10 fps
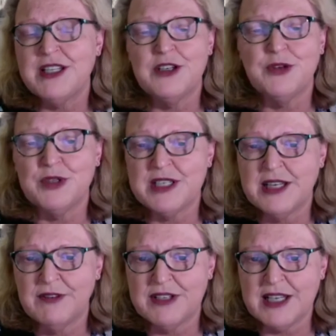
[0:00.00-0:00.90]
they'd talk to
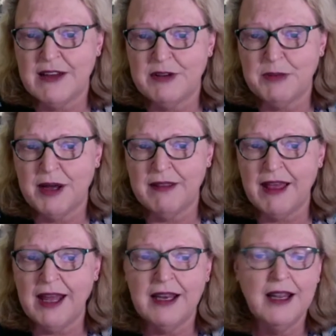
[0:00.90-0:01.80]
see if it's covered by
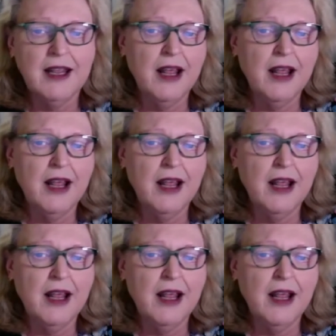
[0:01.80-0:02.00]
that.